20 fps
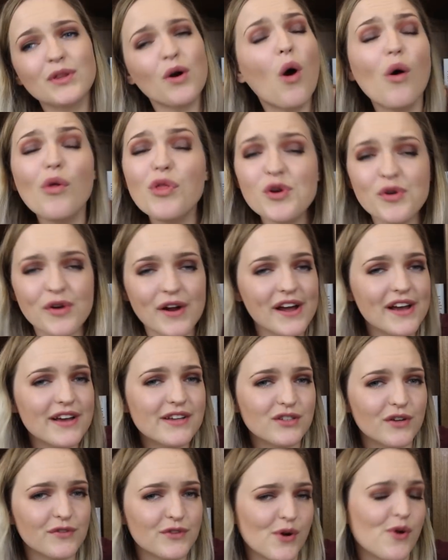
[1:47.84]
With all the
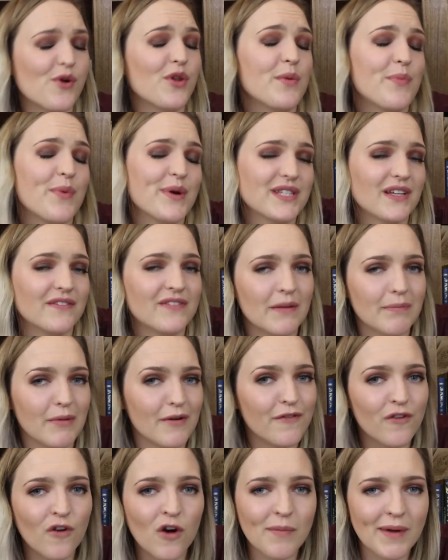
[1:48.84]
craze of To All the Boys I've Loved
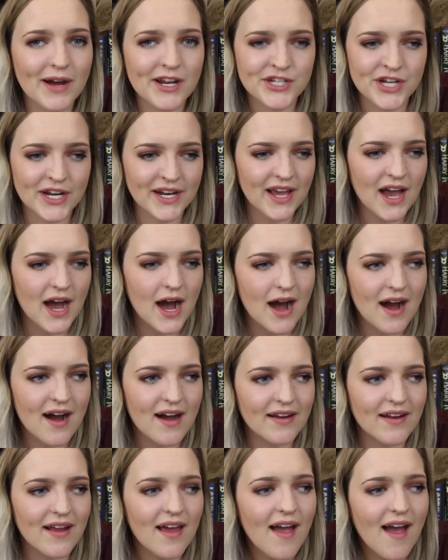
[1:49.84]
Before by Jenny
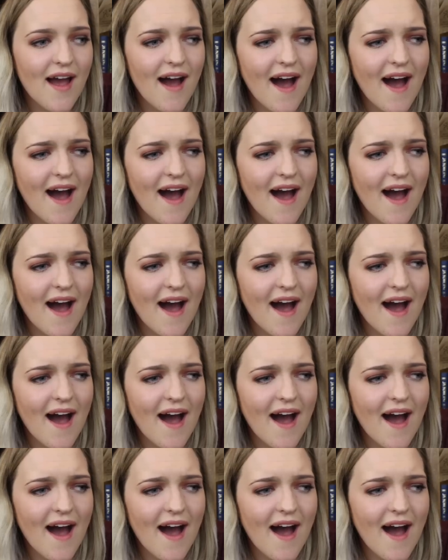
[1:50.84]
Han,